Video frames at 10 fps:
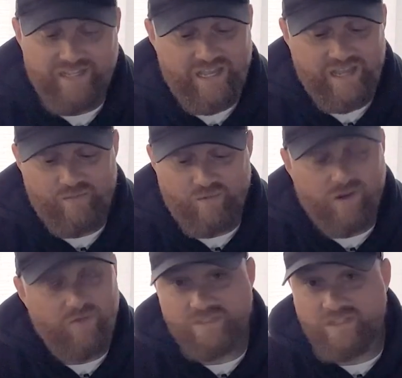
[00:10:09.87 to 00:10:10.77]

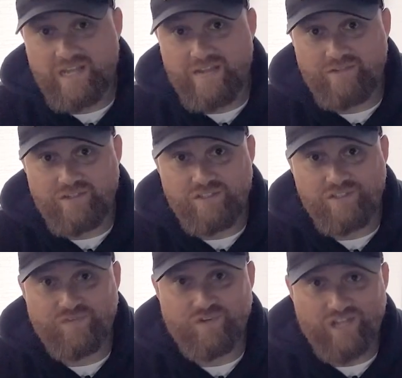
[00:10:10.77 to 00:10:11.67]
We're always going to have a good
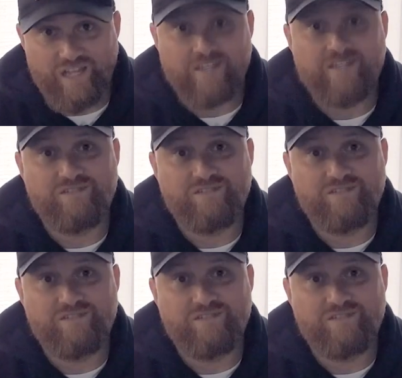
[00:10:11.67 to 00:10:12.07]
use for a light.